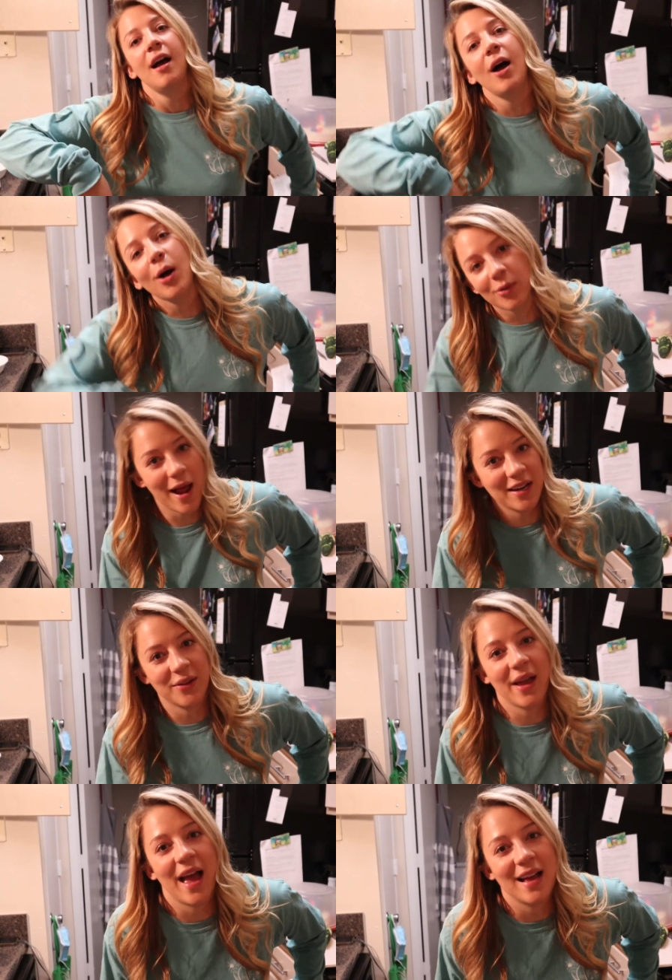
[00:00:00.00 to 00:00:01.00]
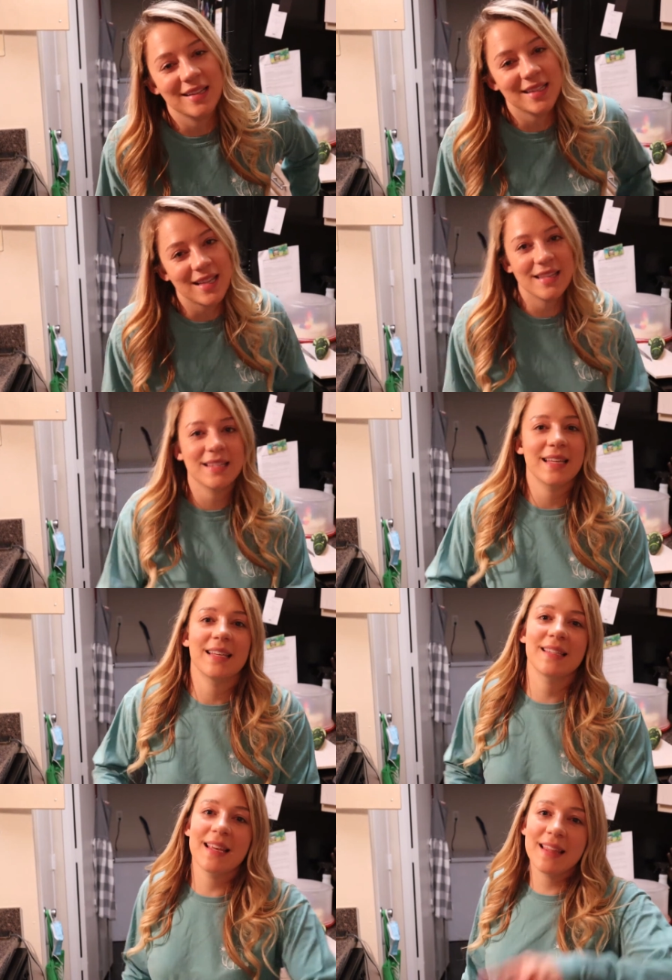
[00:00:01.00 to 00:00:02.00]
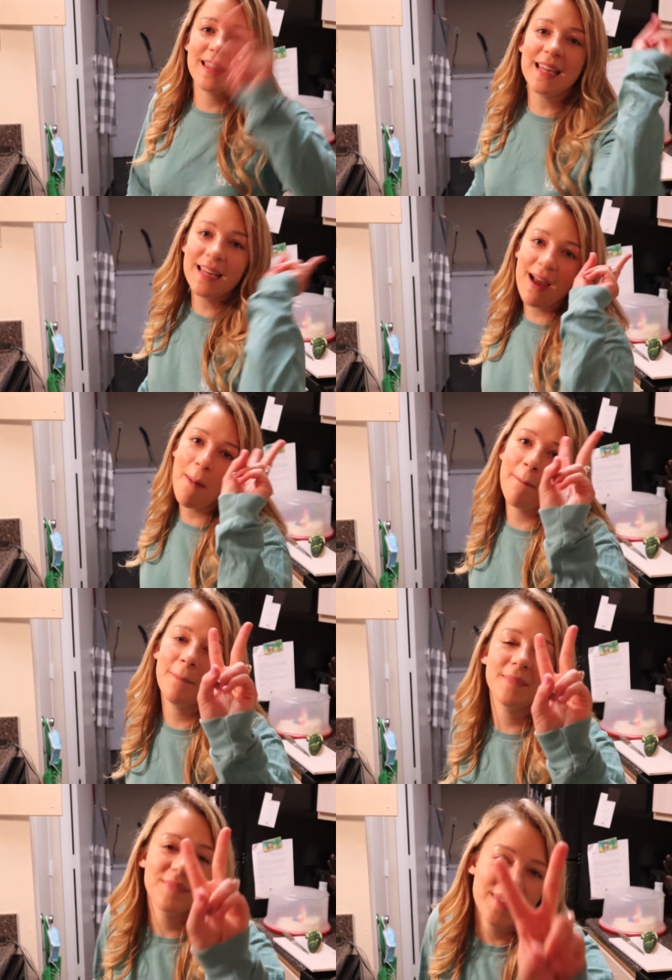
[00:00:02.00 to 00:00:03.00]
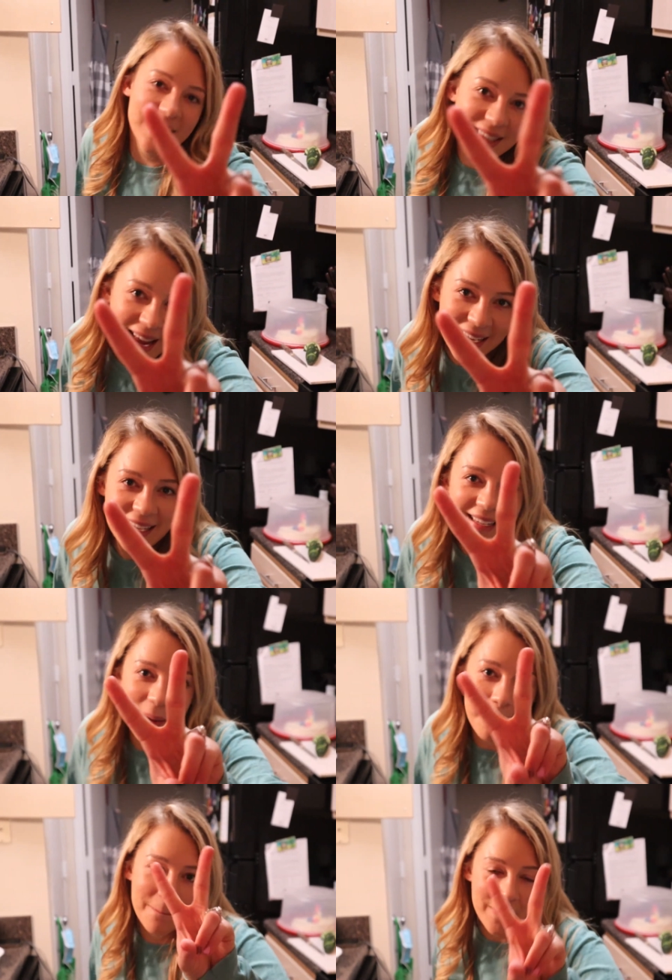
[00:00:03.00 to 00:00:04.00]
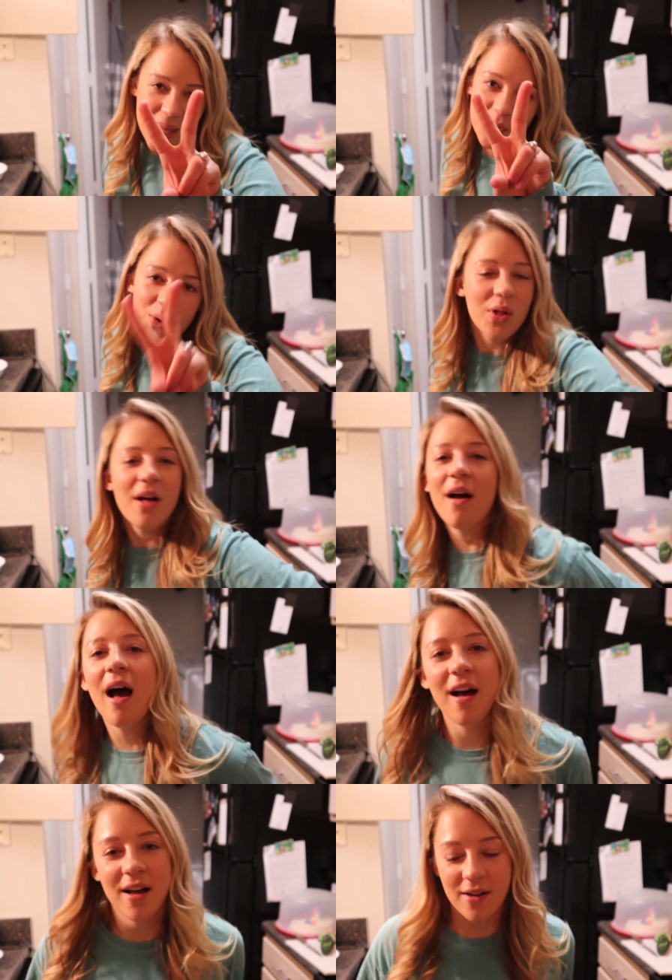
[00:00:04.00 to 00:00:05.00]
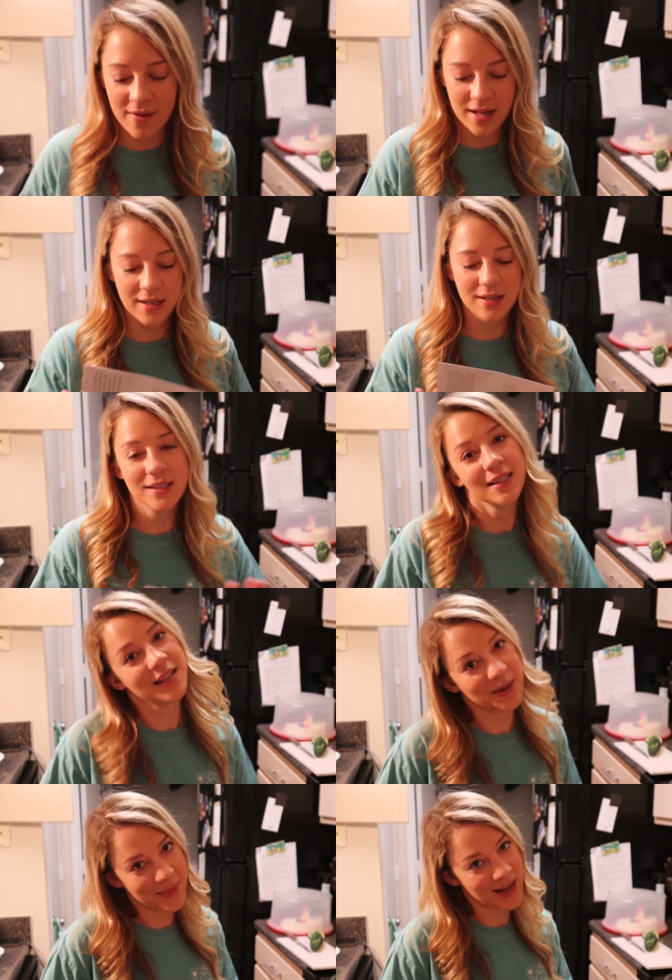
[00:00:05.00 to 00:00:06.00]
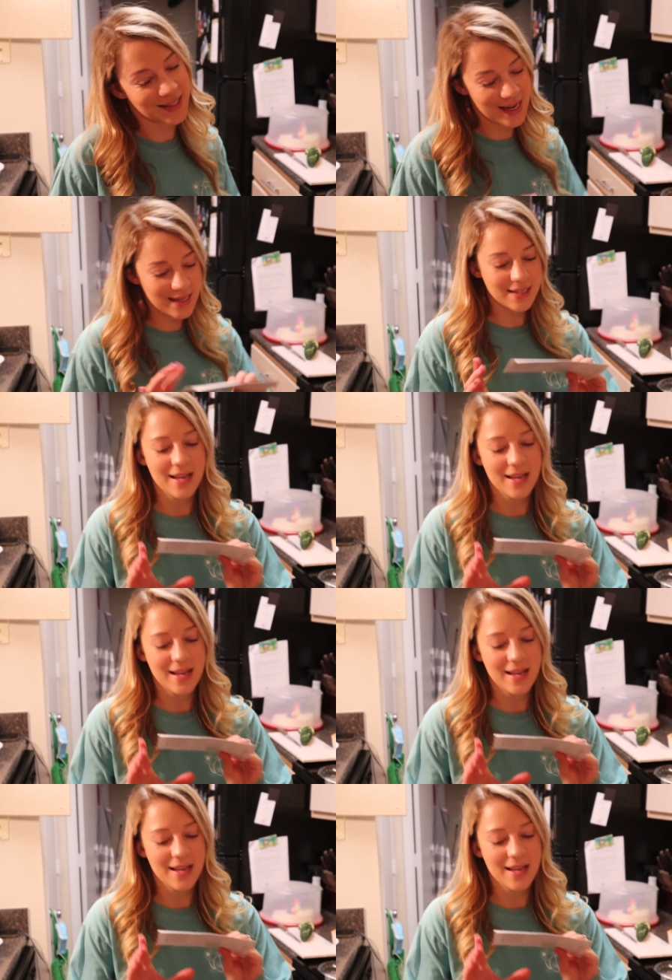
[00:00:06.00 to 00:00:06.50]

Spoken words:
Alright, you guys. This is the second meal of Sunbasket.